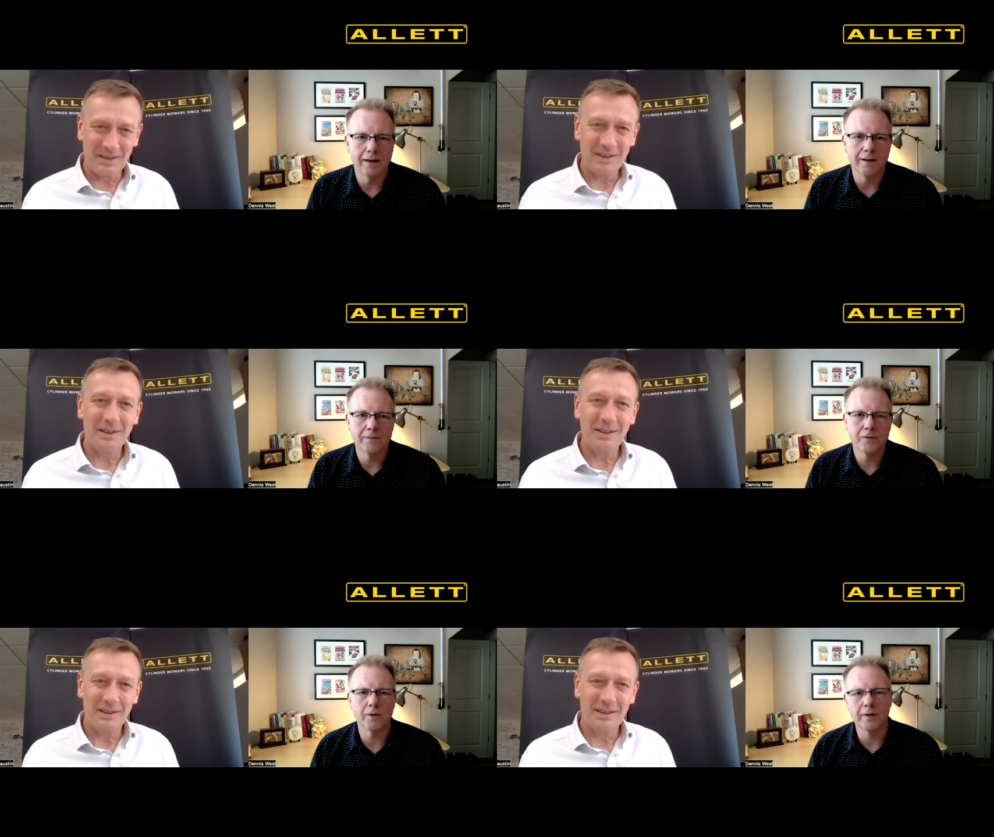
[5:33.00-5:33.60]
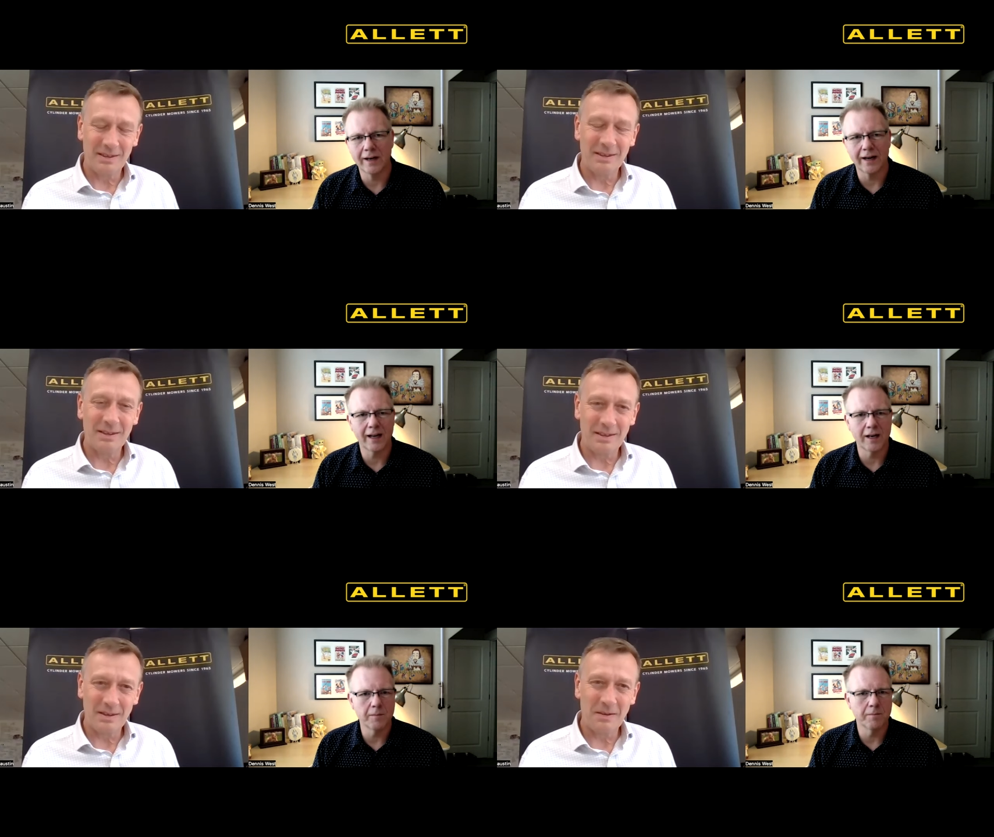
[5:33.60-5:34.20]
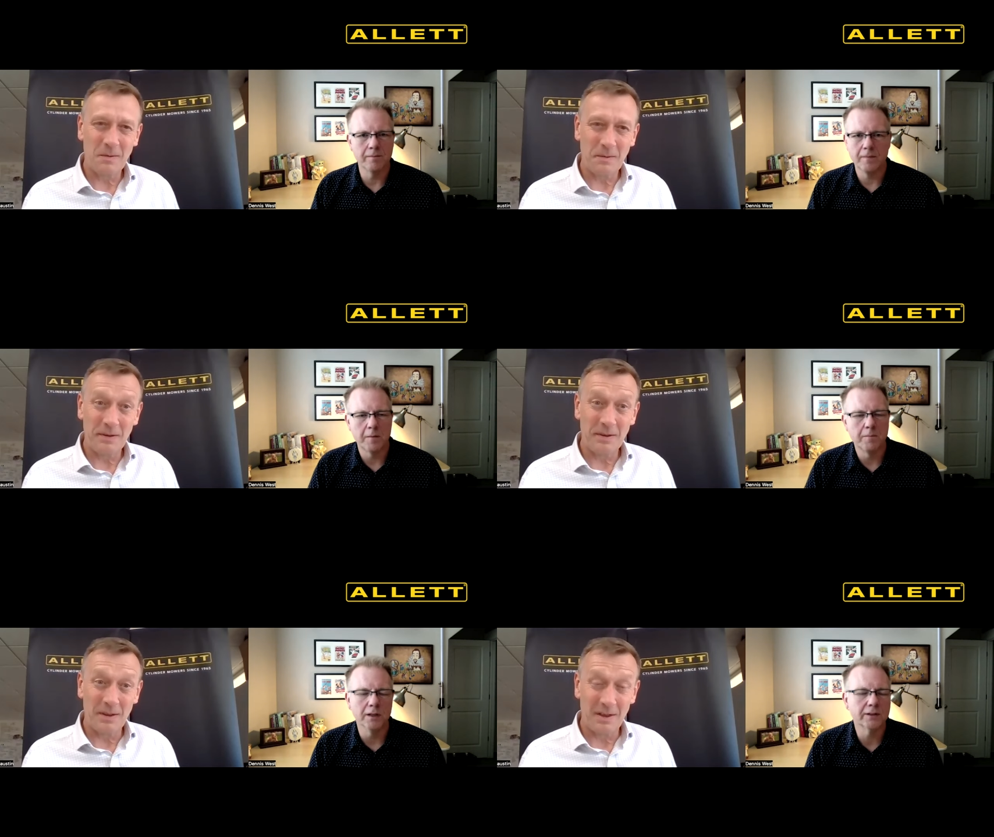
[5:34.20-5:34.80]
Speaker 1: uh, so then I kind of,
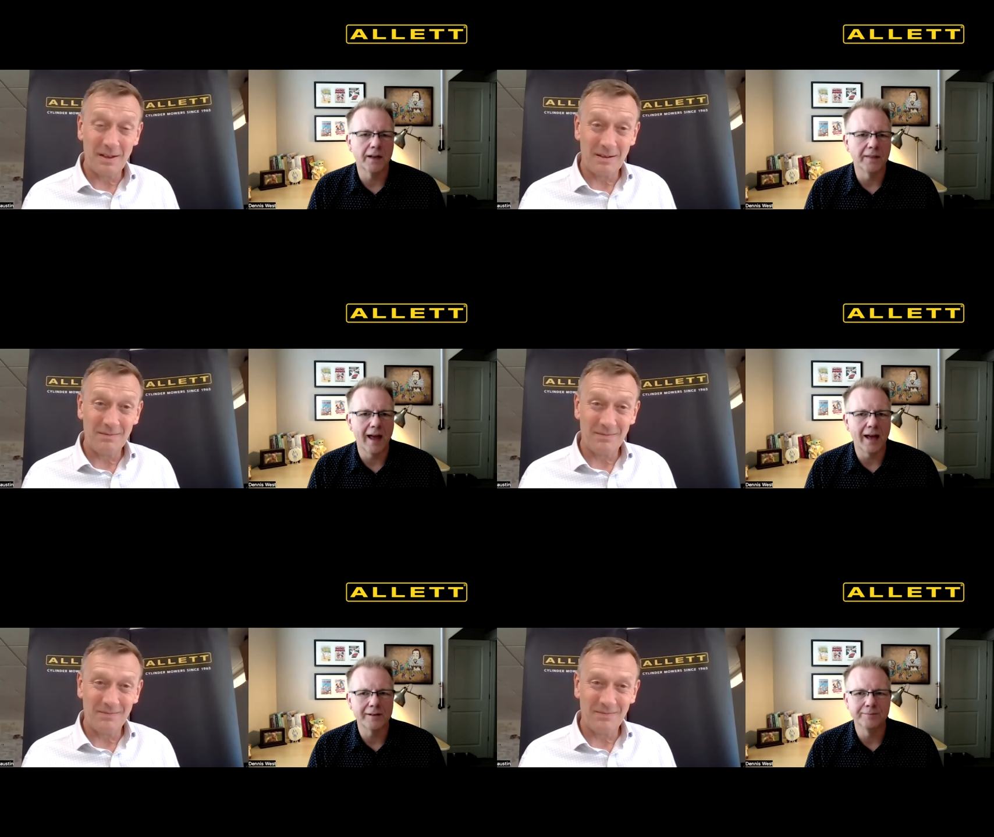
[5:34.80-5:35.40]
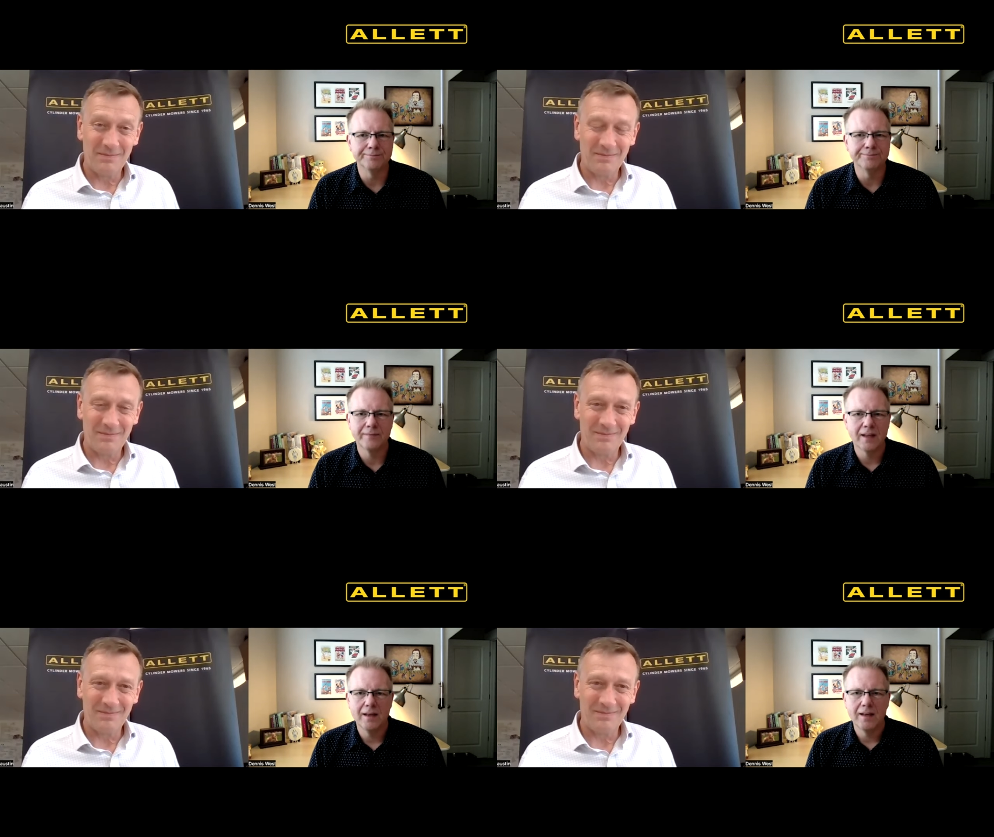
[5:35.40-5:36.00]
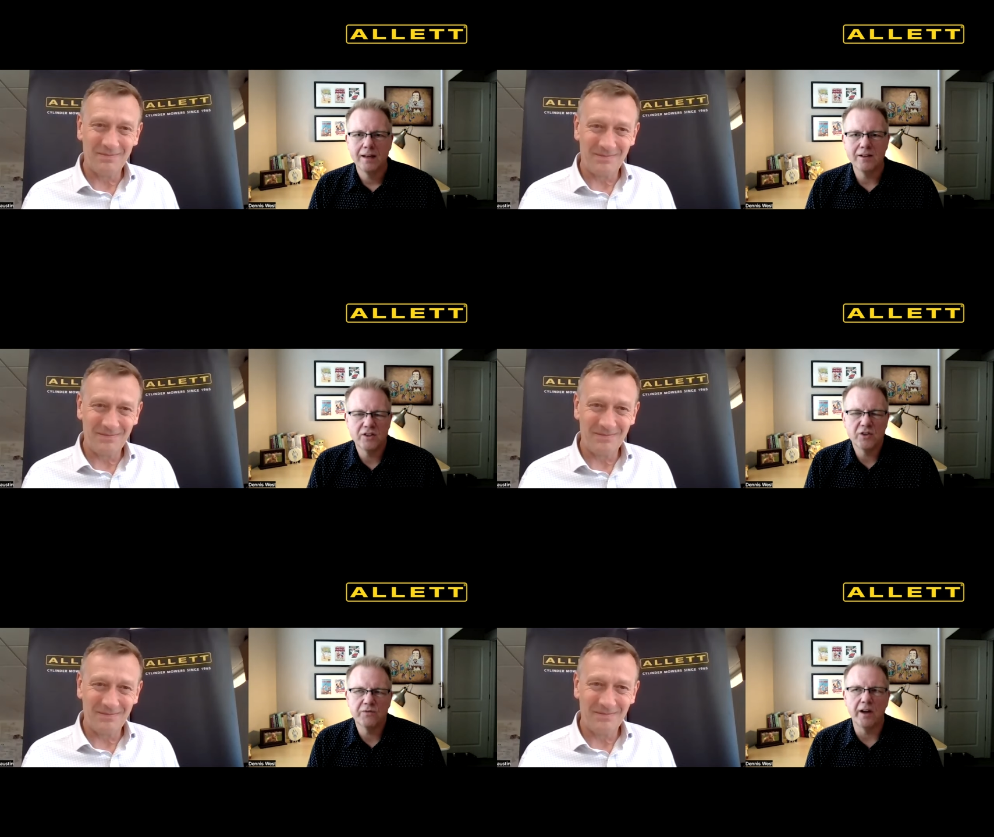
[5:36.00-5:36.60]
I built on that and
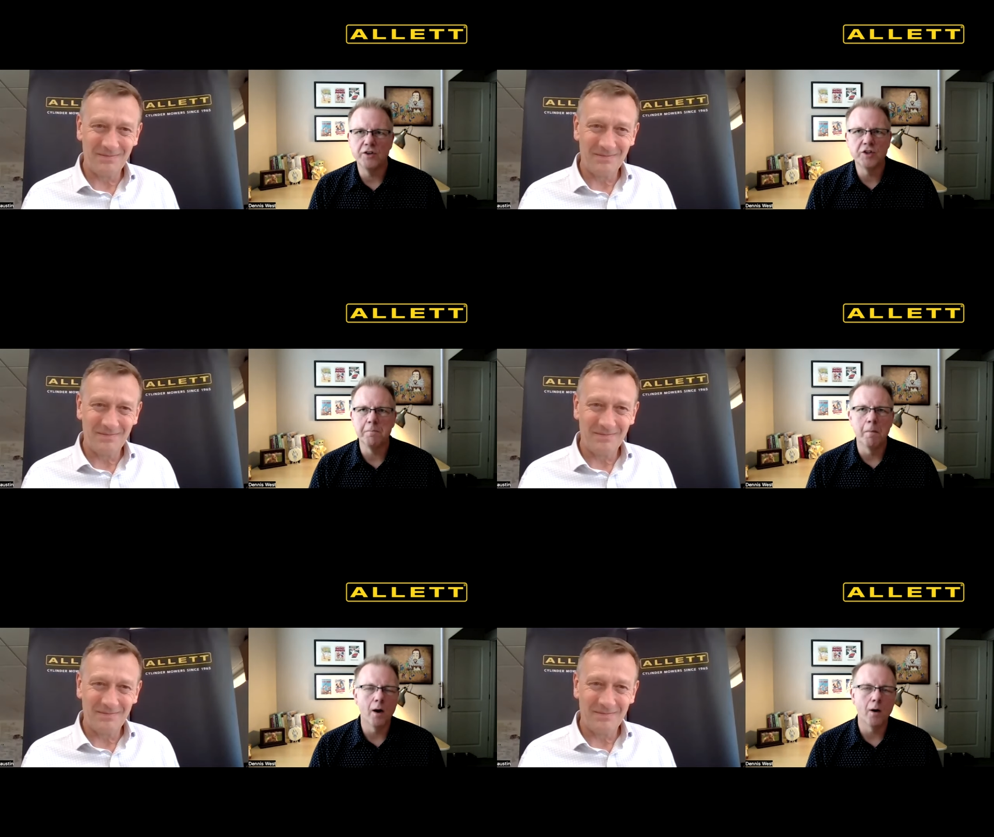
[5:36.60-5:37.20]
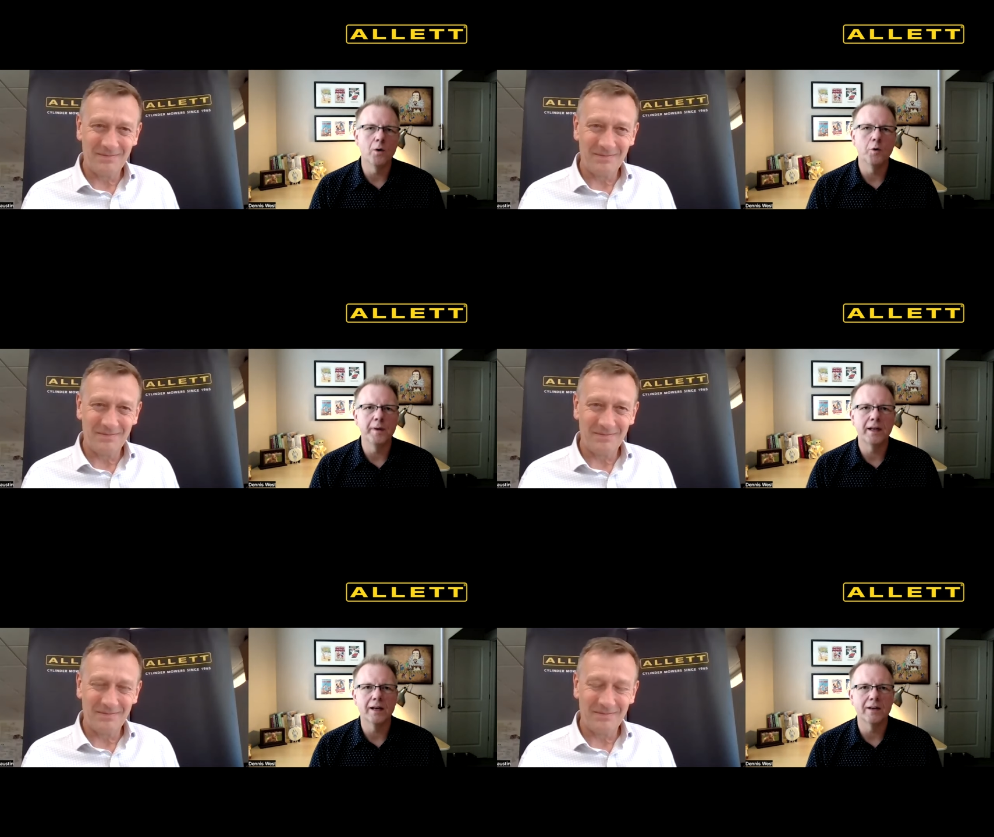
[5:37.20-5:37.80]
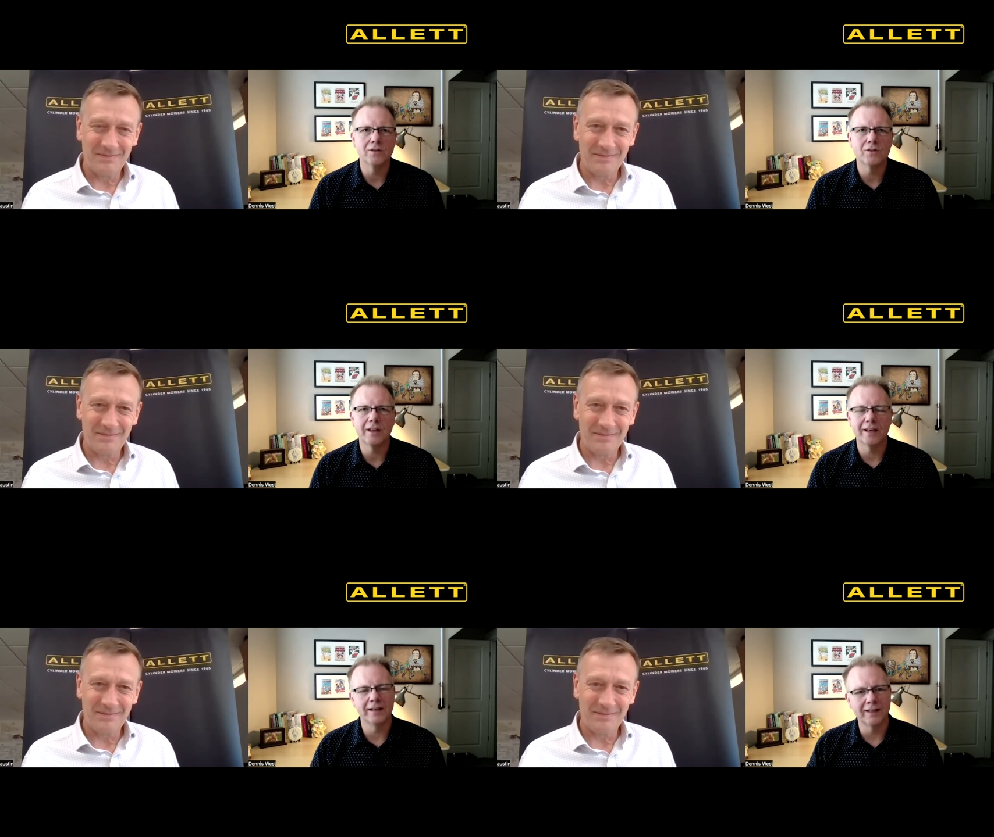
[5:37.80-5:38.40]
it's just fun to mow because
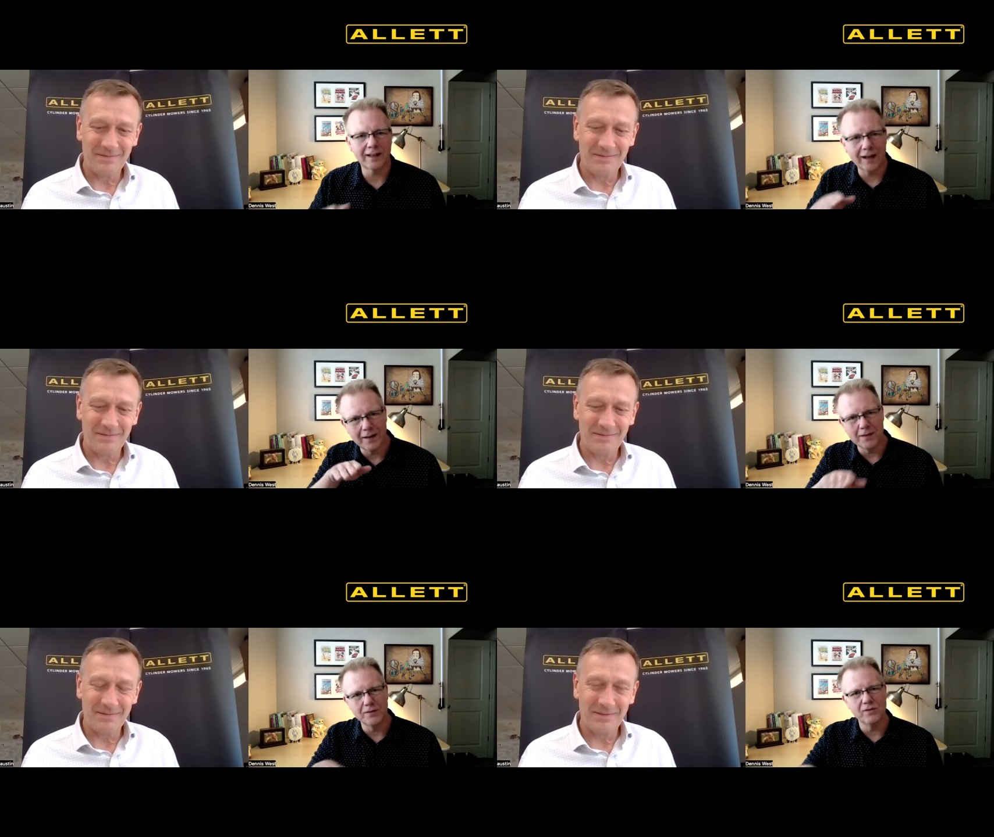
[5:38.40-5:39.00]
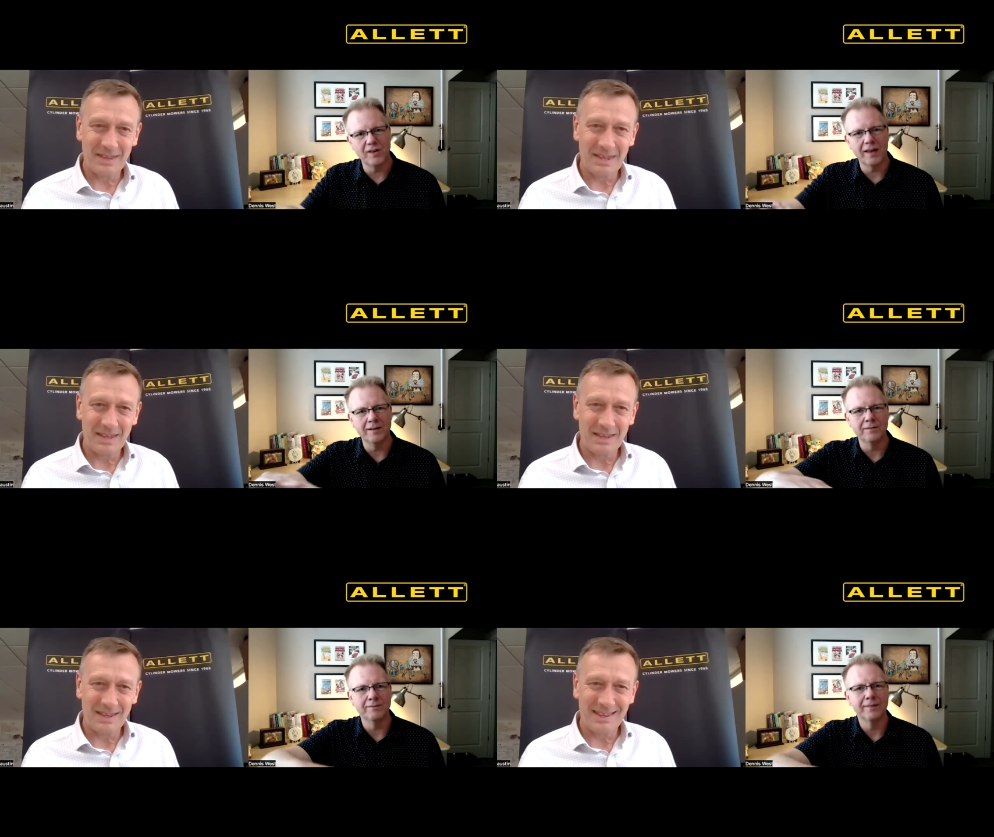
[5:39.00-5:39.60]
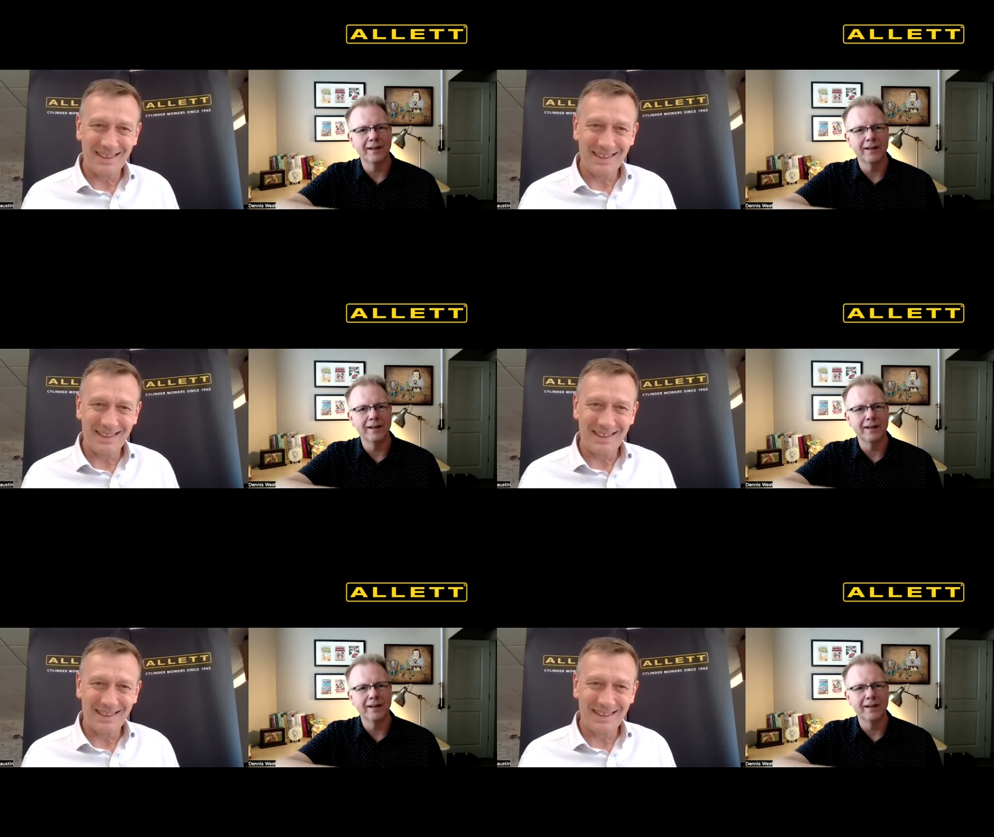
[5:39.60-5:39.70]
you get into kind of the Zen